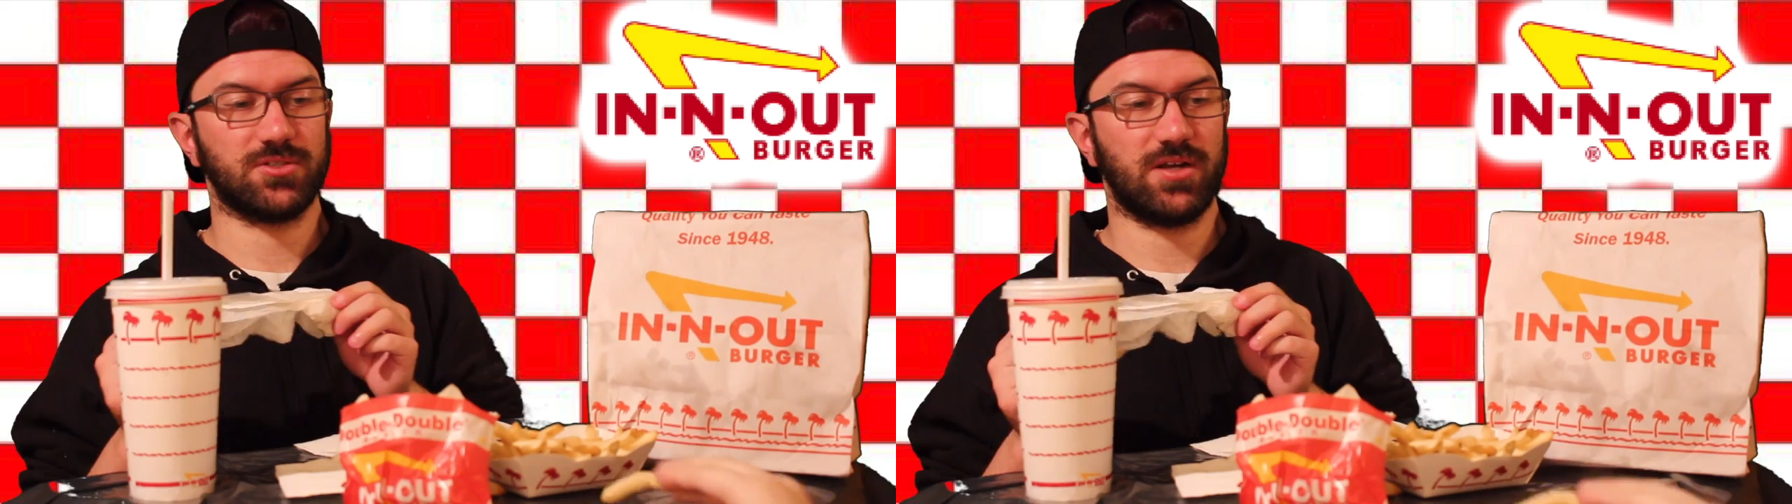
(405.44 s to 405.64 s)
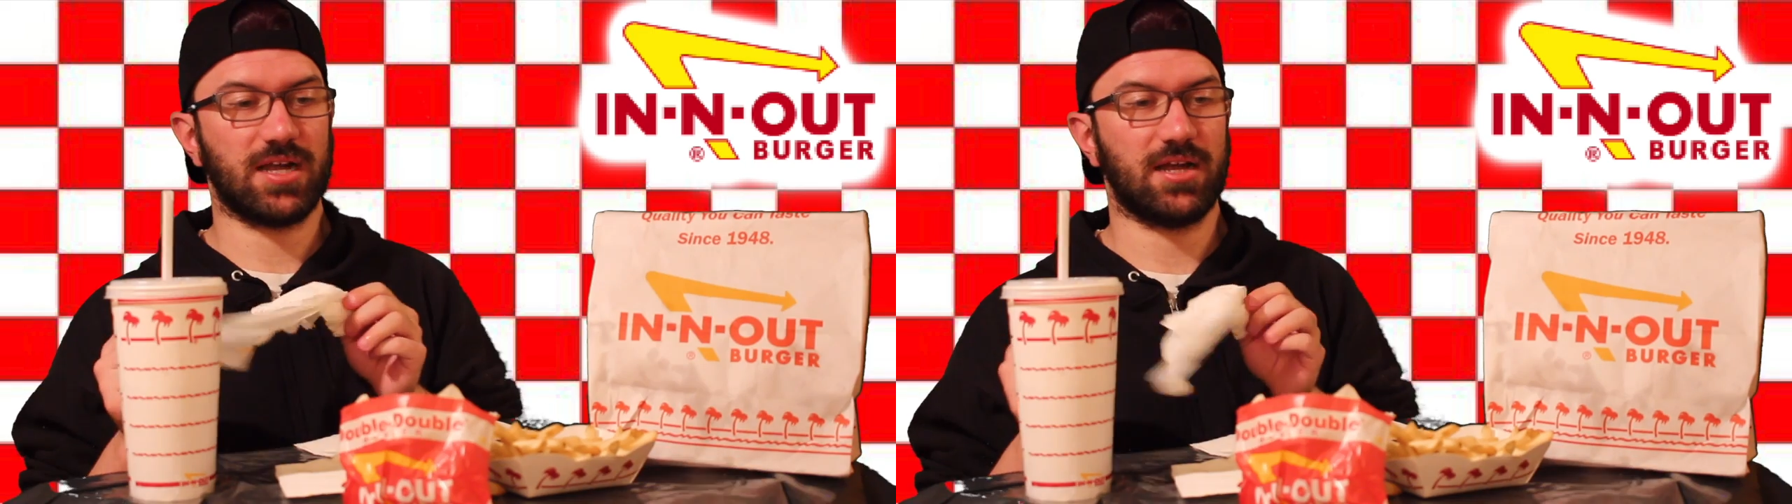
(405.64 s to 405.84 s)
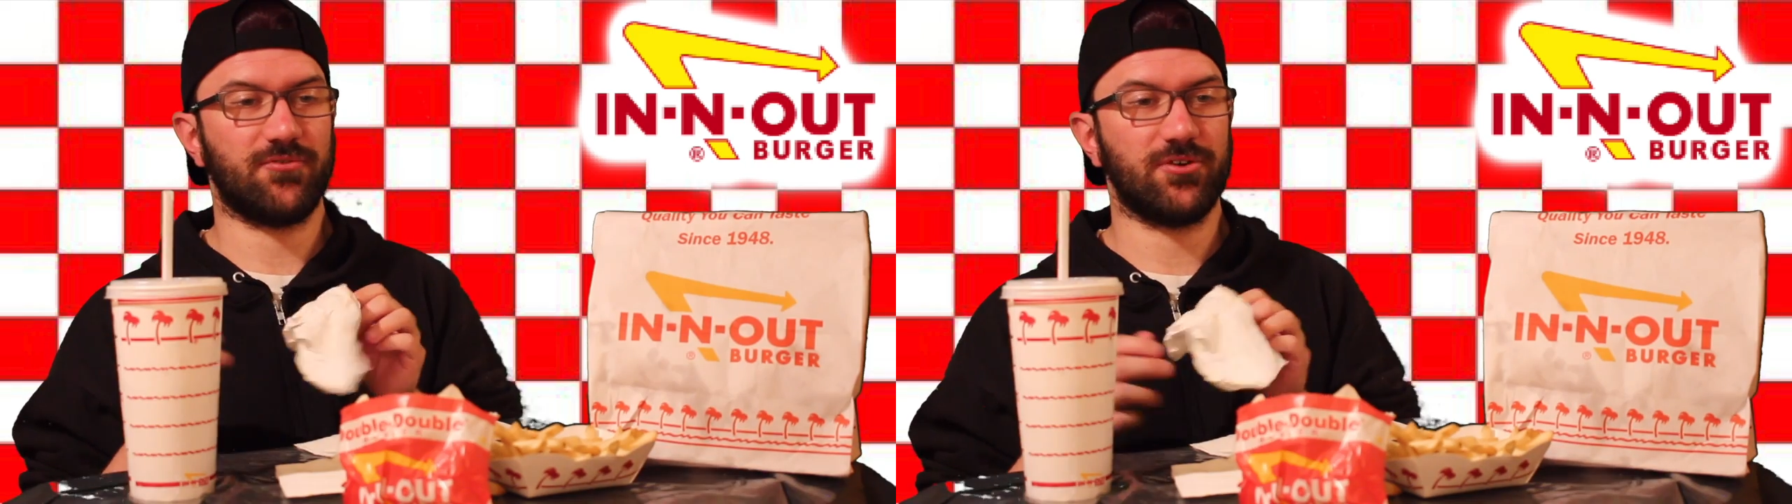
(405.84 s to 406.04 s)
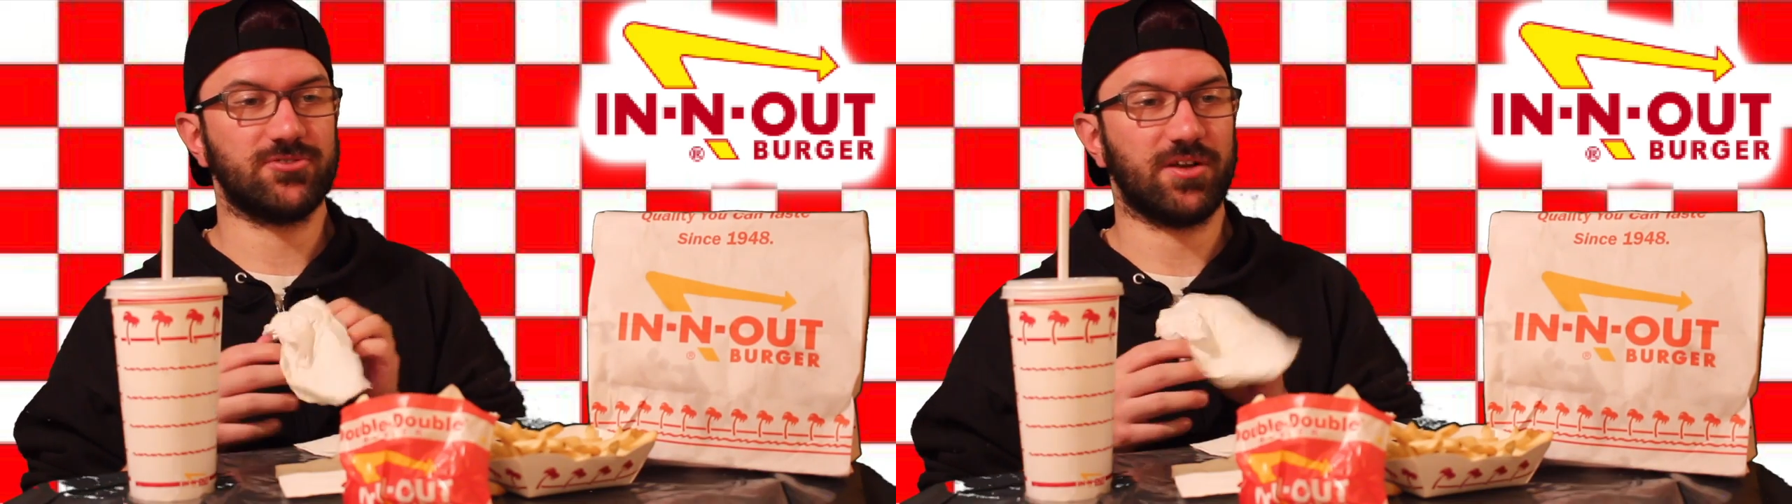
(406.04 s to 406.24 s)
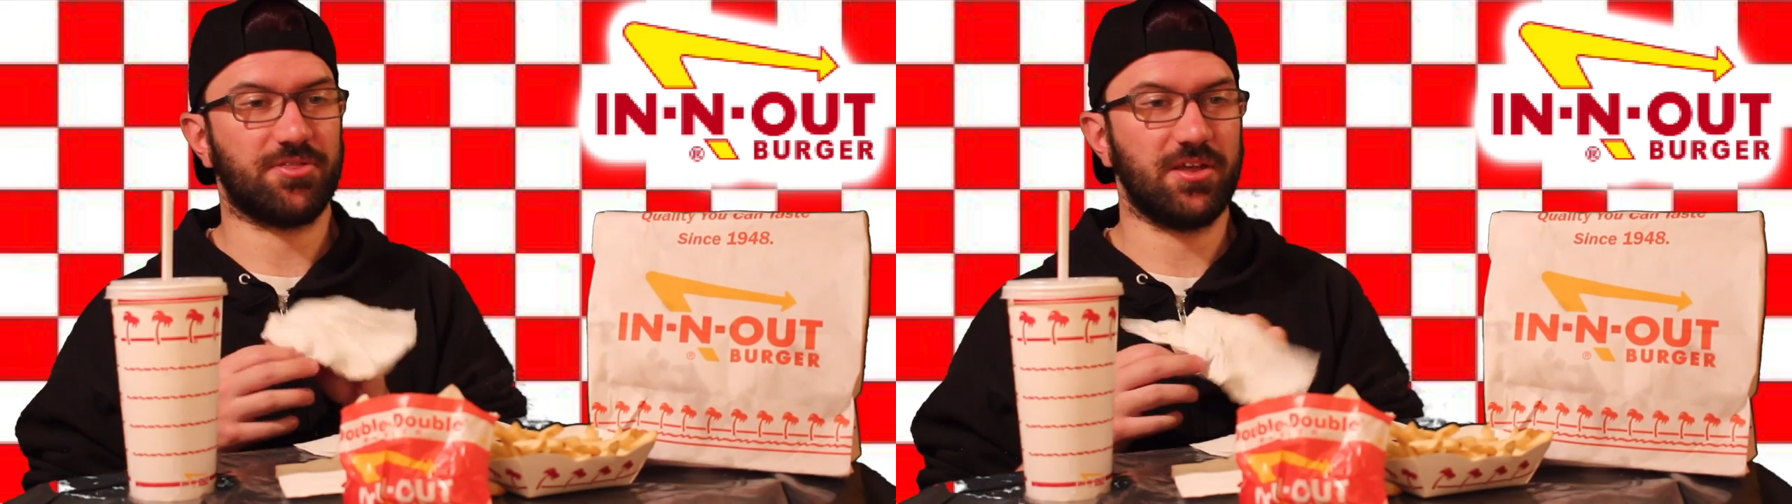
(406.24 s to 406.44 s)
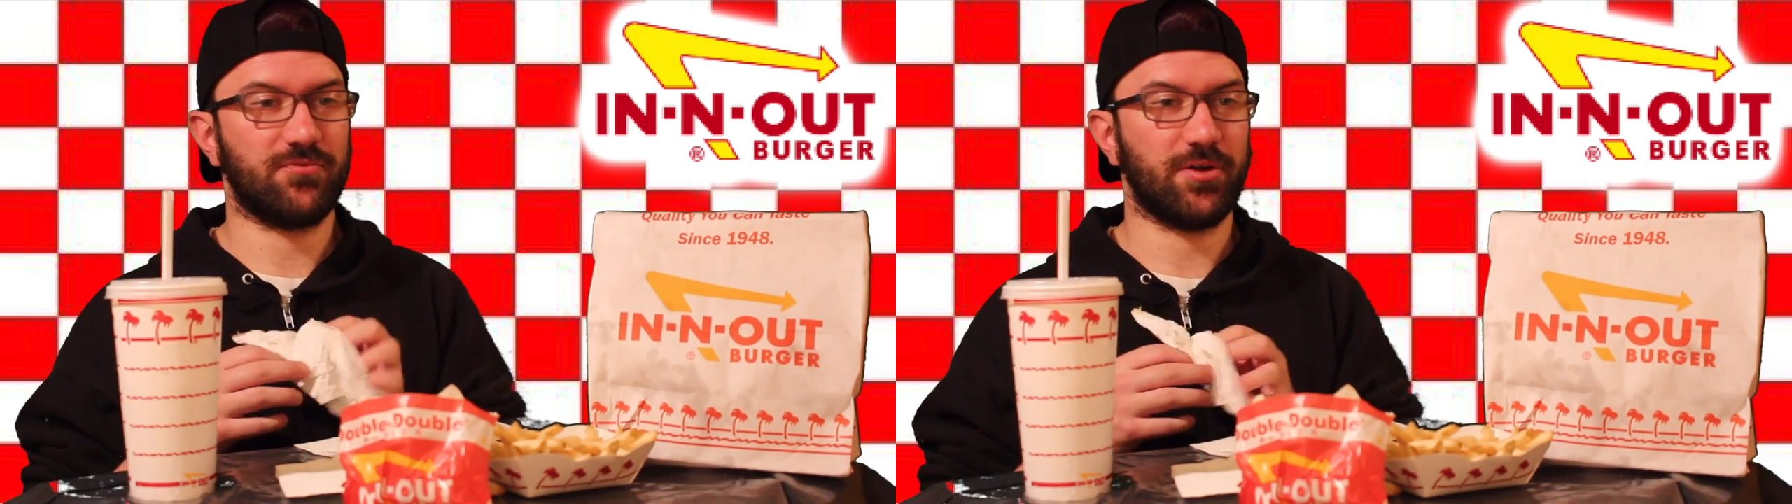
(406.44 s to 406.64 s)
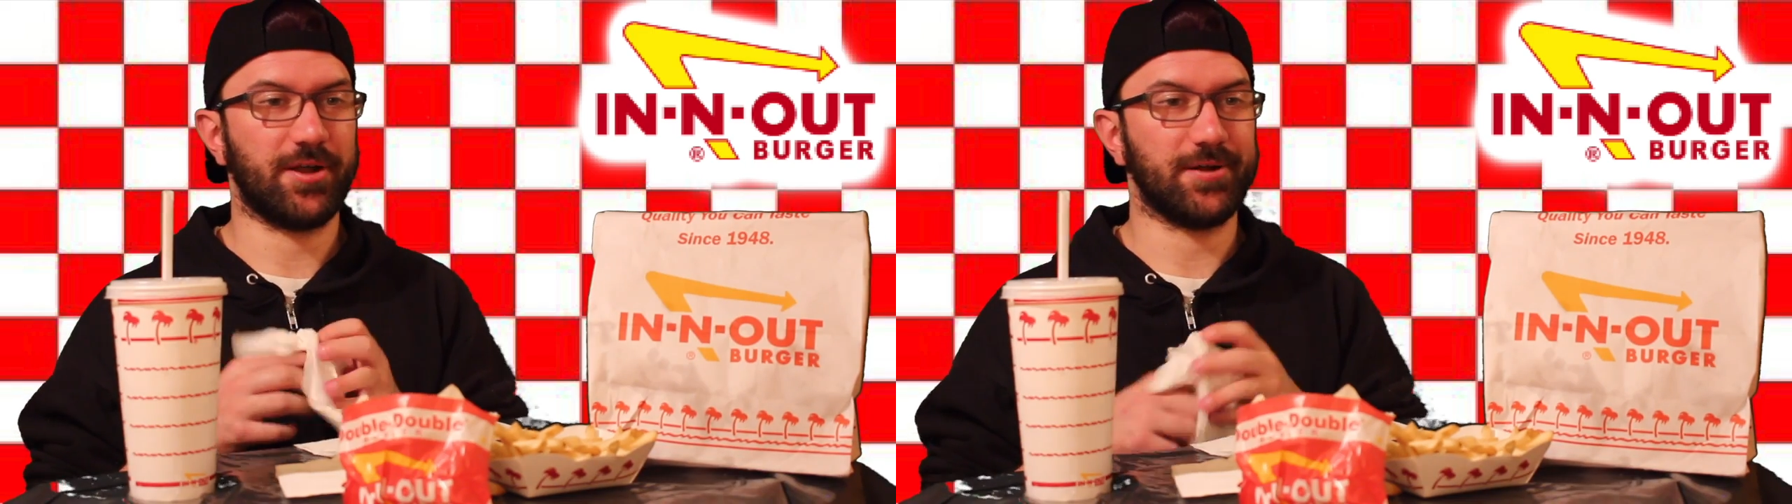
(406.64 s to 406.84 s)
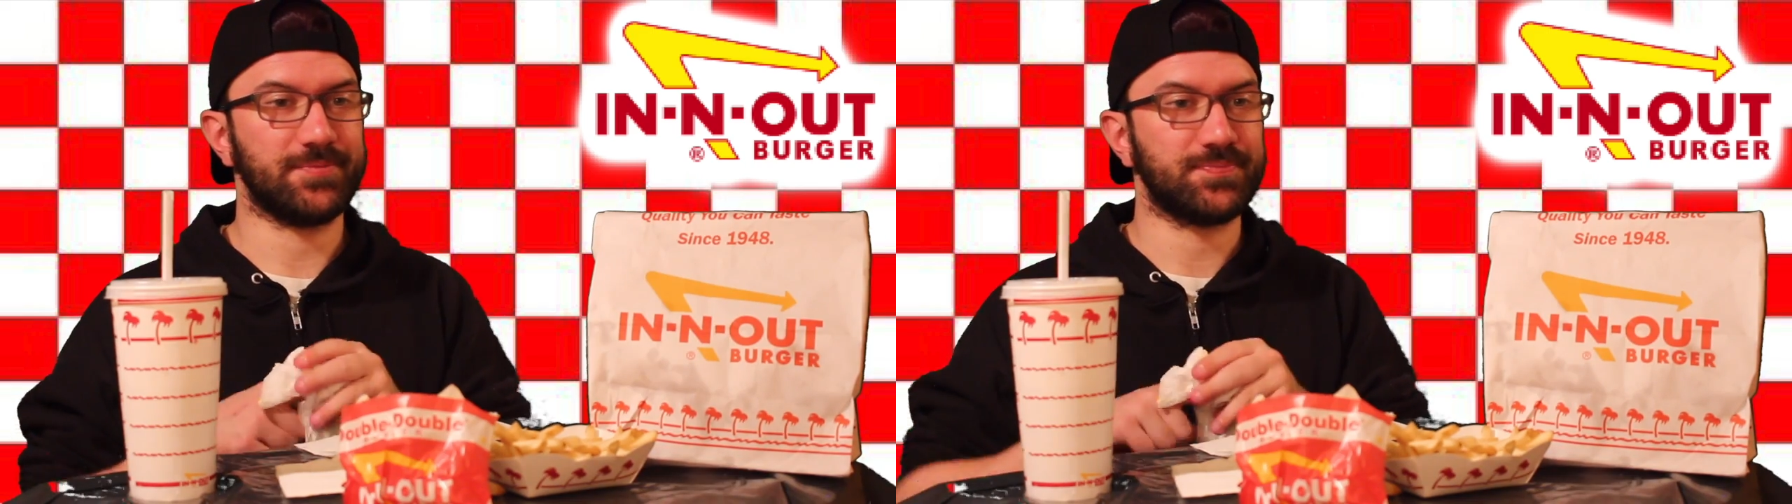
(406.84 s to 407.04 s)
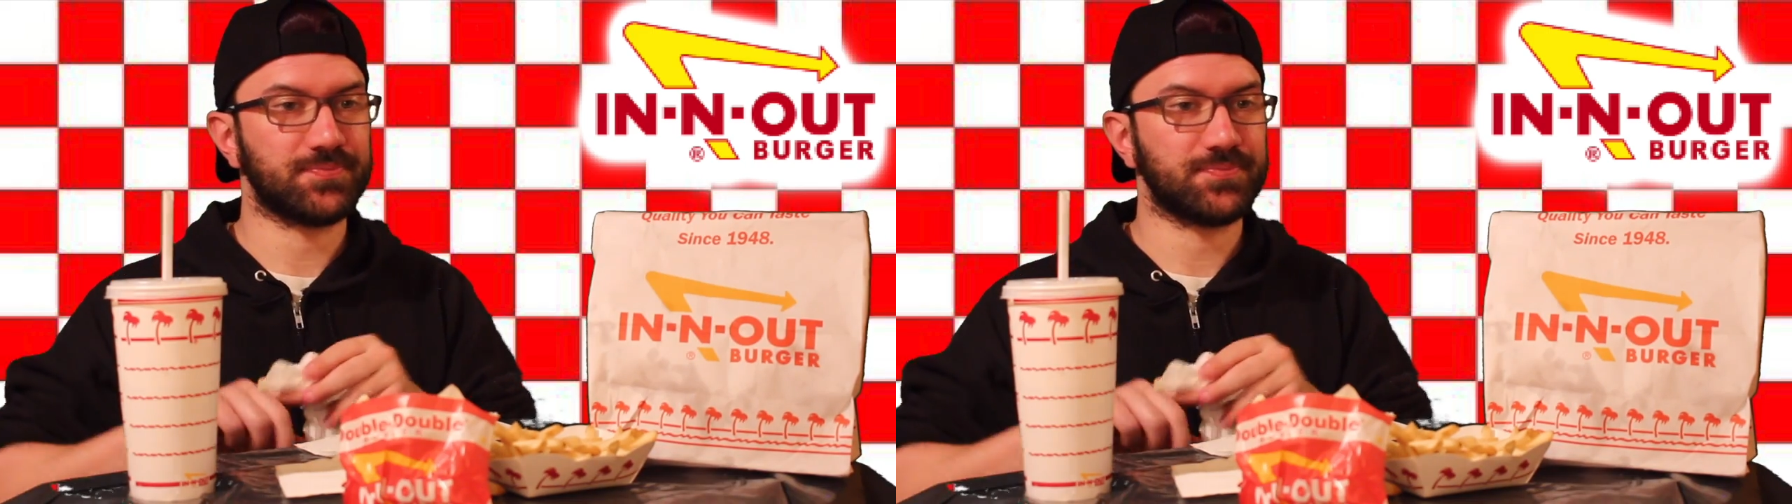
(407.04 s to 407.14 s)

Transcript: Here I got french fry deep right here.